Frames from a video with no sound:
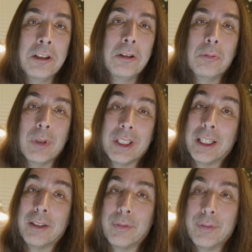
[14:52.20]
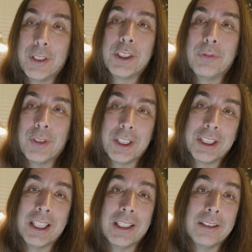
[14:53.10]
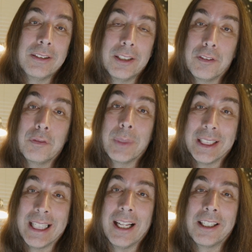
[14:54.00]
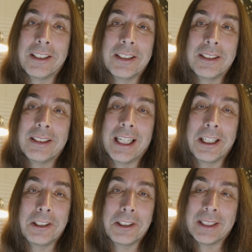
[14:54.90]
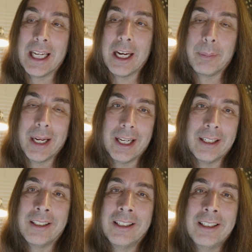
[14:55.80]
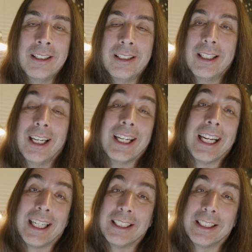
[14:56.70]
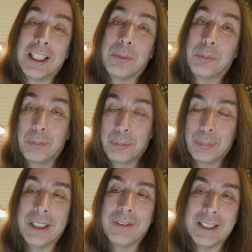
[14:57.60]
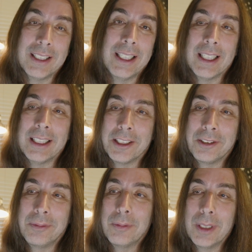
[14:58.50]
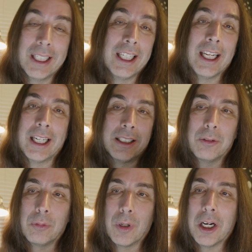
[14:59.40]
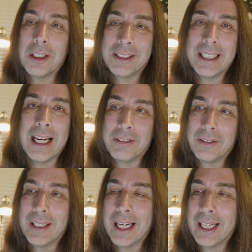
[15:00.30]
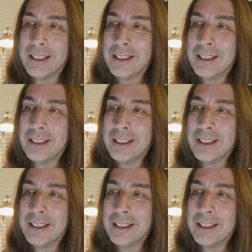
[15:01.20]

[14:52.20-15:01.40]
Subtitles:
with their first version of Metallica's Enter Sandman. And like I said previously, I just really like the raw sound of that,